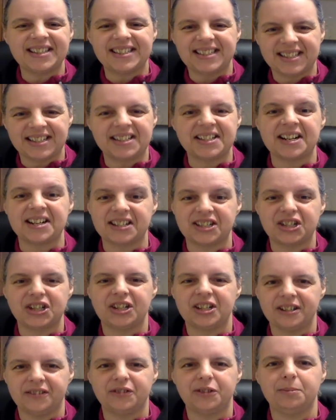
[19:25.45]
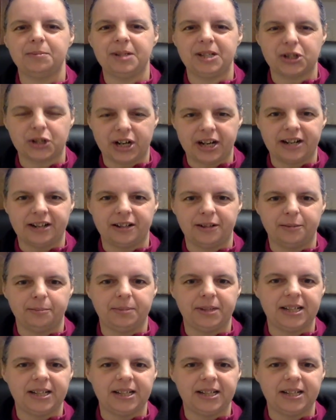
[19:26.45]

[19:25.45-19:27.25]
seduction of the betrayal,